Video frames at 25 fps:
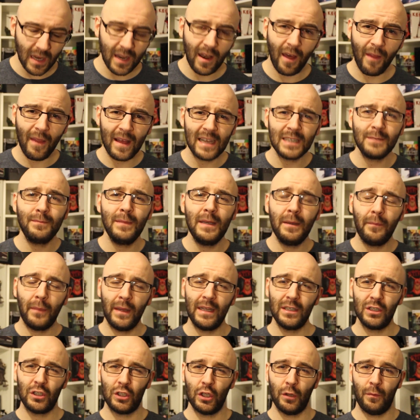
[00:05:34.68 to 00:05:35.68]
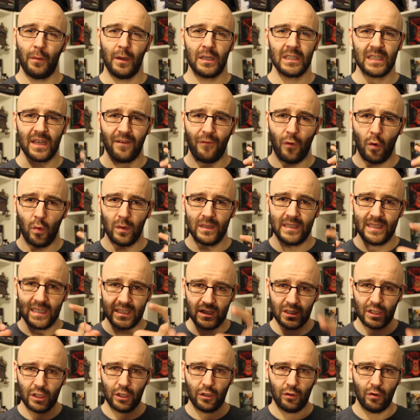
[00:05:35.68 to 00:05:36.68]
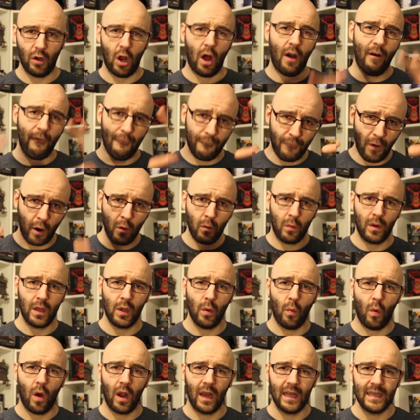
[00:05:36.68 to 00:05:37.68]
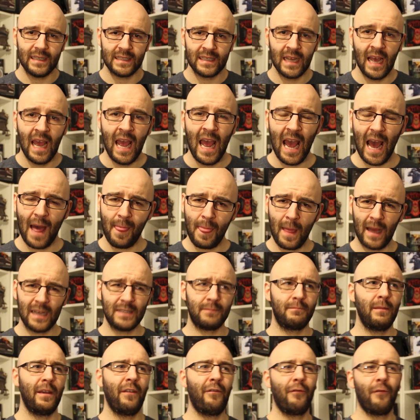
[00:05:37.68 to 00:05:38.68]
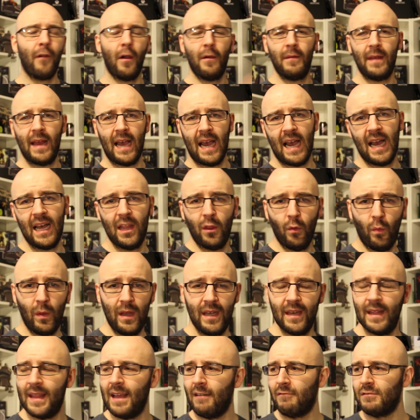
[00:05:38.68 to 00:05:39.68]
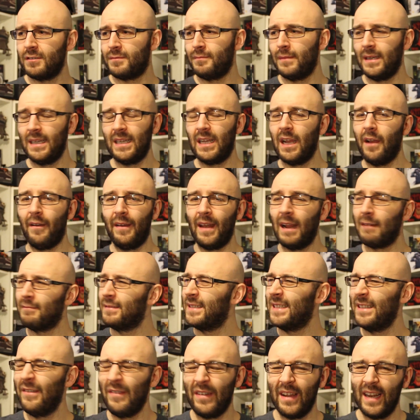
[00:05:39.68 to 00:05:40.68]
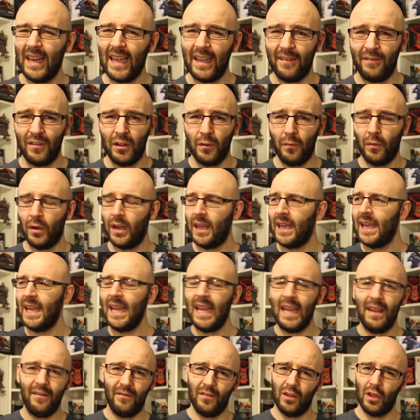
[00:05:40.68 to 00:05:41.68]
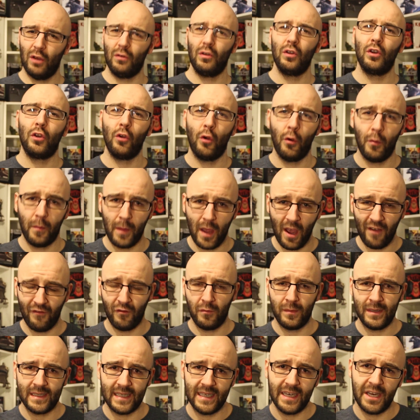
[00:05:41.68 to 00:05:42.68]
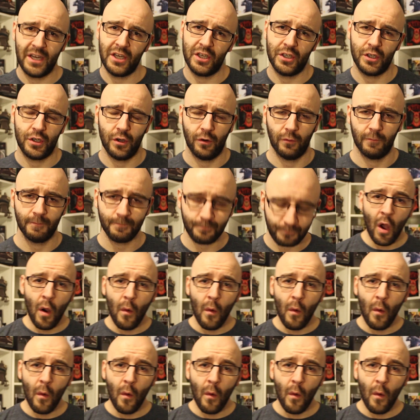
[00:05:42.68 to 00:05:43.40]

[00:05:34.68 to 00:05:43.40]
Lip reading: Now that's me being stupid because I've always said to you lot, vote with your wallets, and that's me throwing it out the window. That was me going, I'm still going to give you the money even though you're doing me over, Mr. Digital.